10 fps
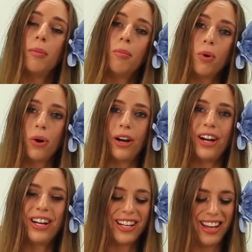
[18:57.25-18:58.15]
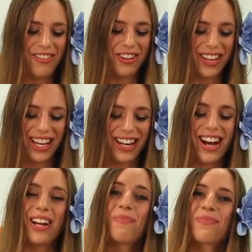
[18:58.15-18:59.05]
more if you like it
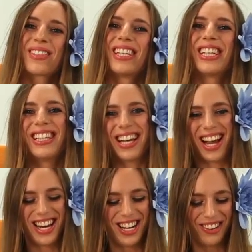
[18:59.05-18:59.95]
hot, like I